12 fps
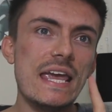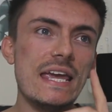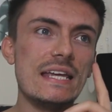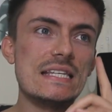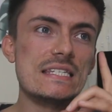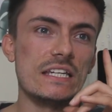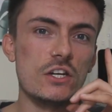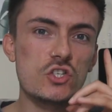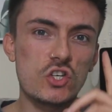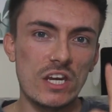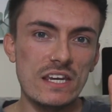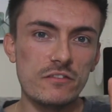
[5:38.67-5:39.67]
It's an
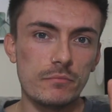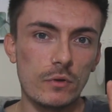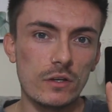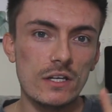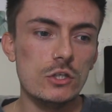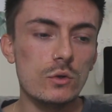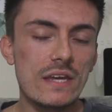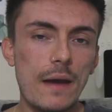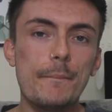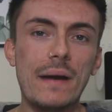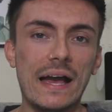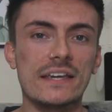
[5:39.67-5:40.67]
achievement. You
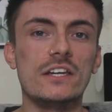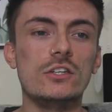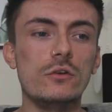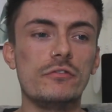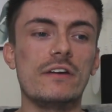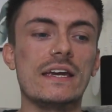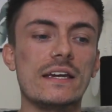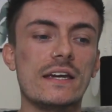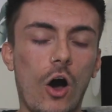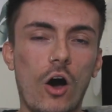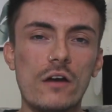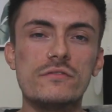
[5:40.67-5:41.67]
get back and you think,
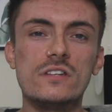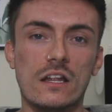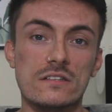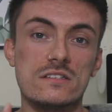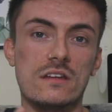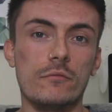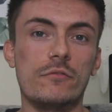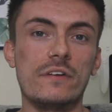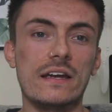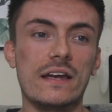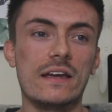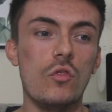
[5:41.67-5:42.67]
I've done
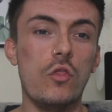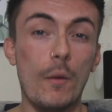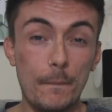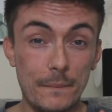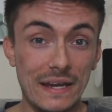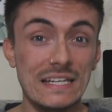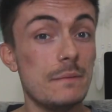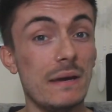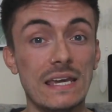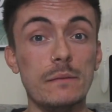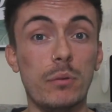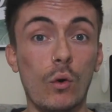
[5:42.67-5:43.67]
something that many
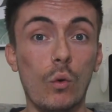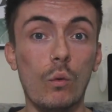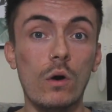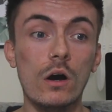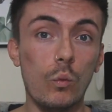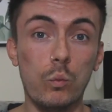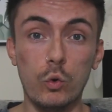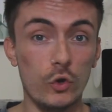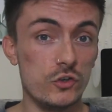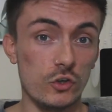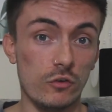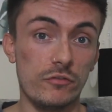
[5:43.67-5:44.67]
people
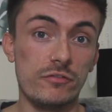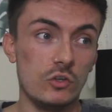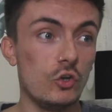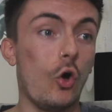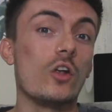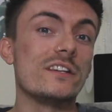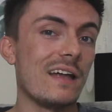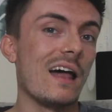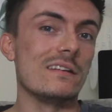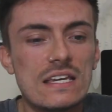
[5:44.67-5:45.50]
would have not done.